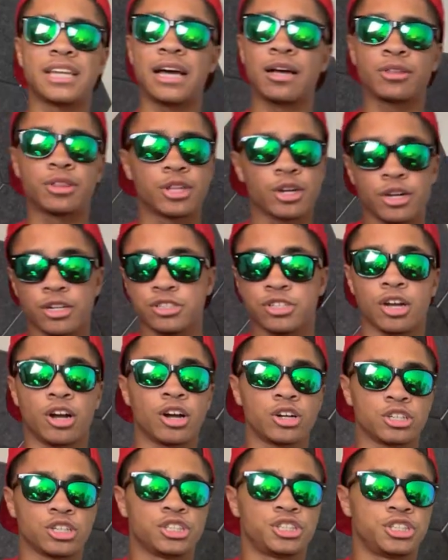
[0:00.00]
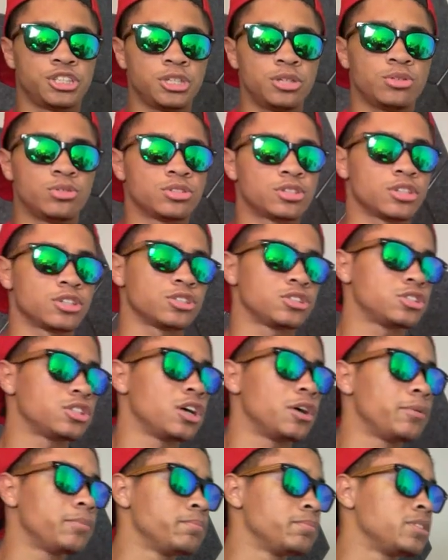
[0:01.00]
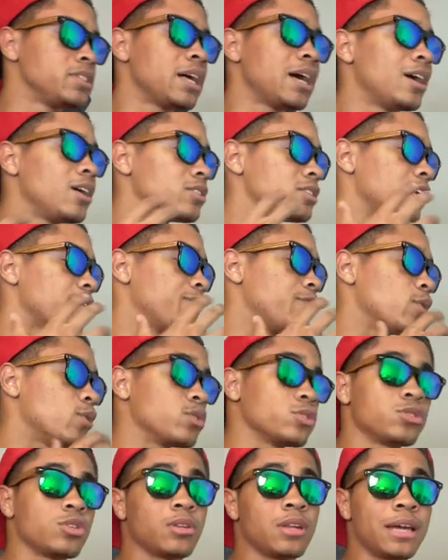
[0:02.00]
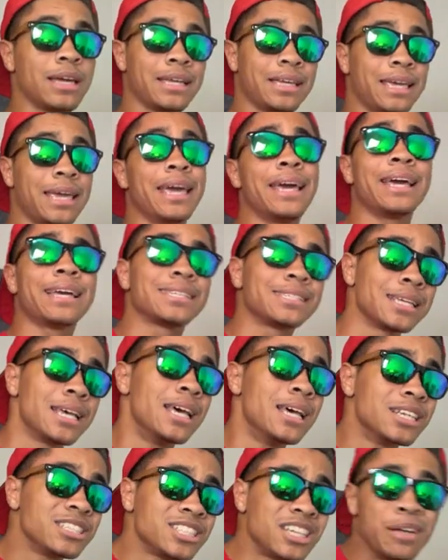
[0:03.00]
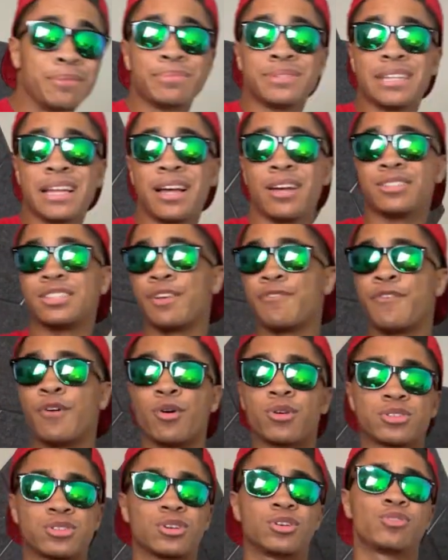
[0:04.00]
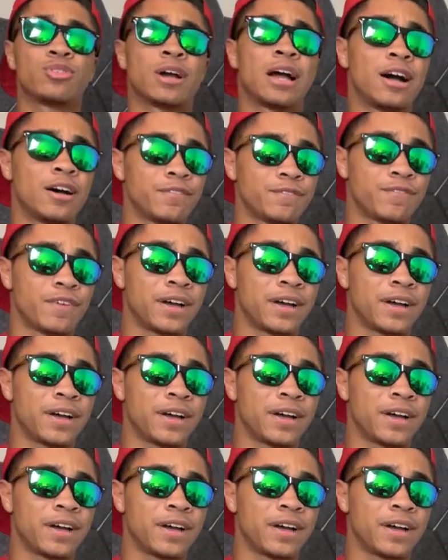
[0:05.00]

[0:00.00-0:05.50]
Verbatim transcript: out there, it's hard to choose. There's some styles that focus on like kicks, some styles that focus on ground